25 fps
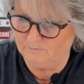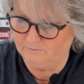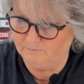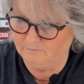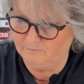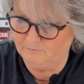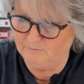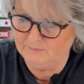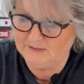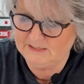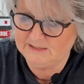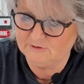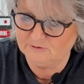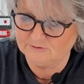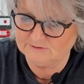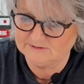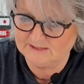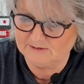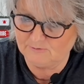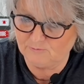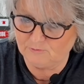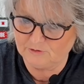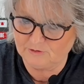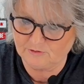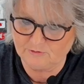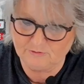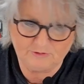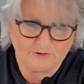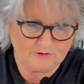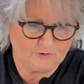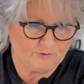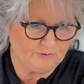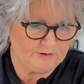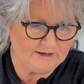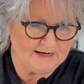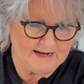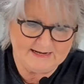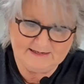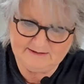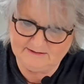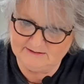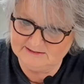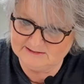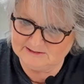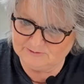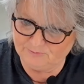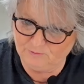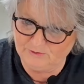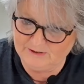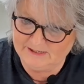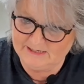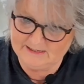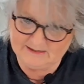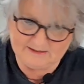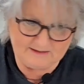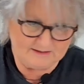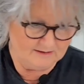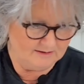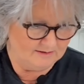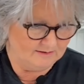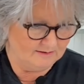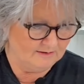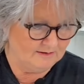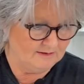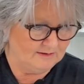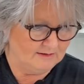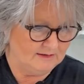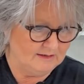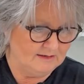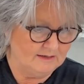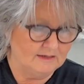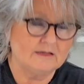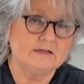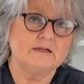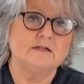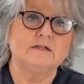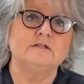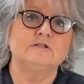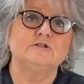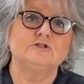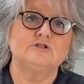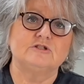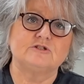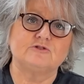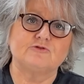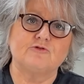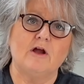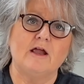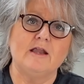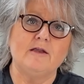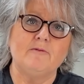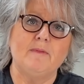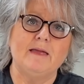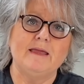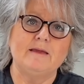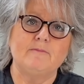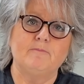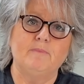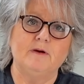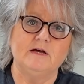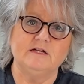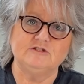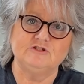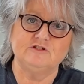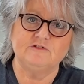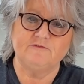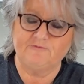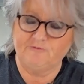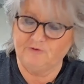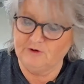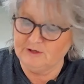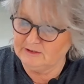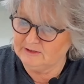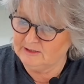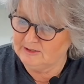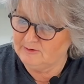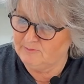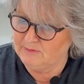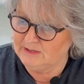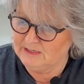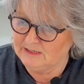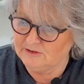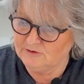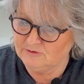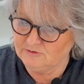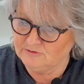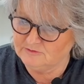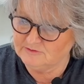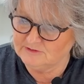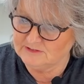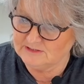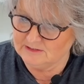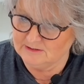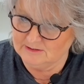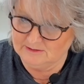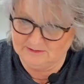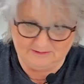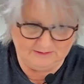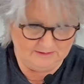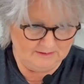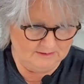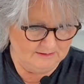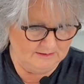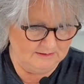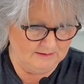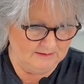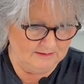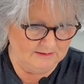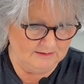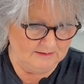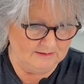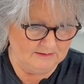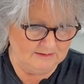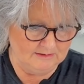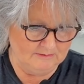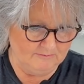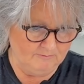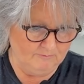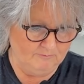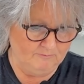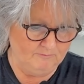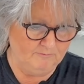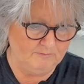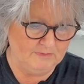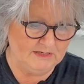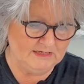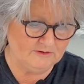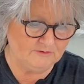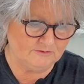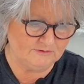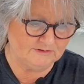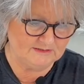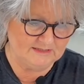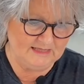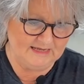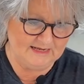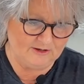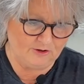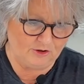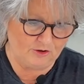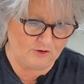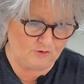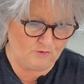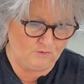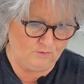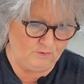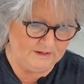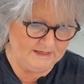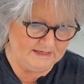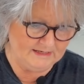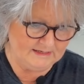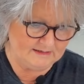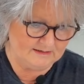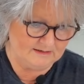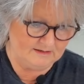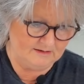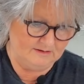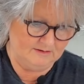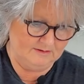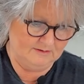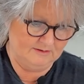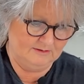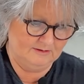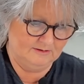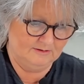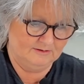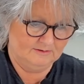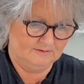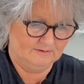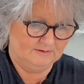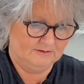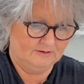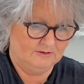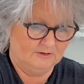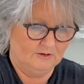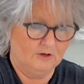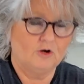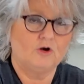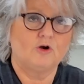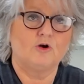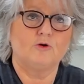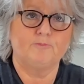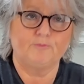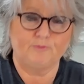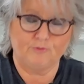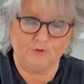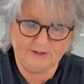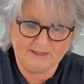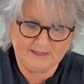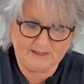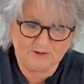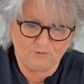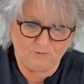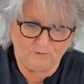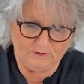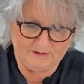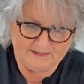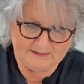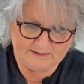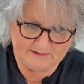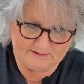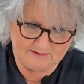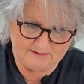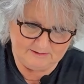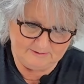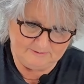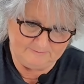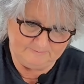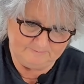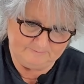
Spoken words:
meals that we're going to create this week. Just trying to make budget-friendly meals. Meals that are quick or pretty quick.